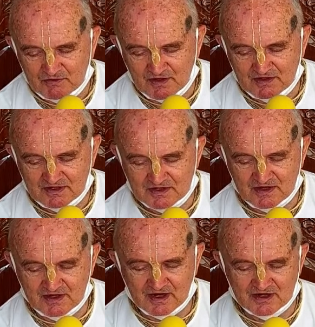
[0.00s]
these
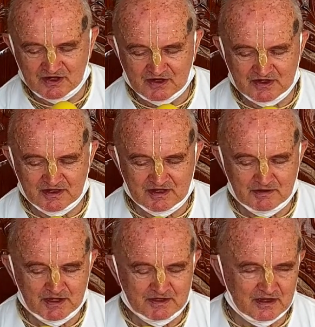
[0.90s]
Yakshas and
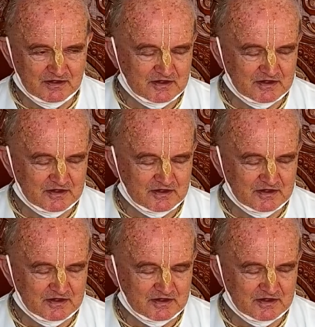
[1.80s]
Tibetans.